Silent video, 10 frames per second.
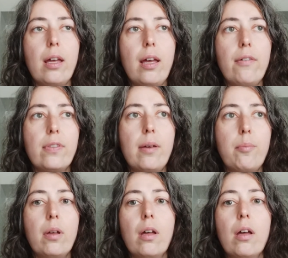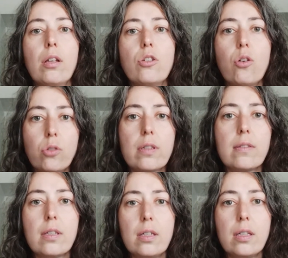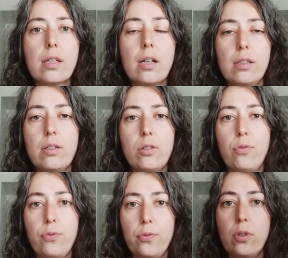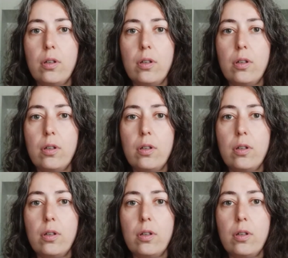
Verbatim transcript: have them not in the colors of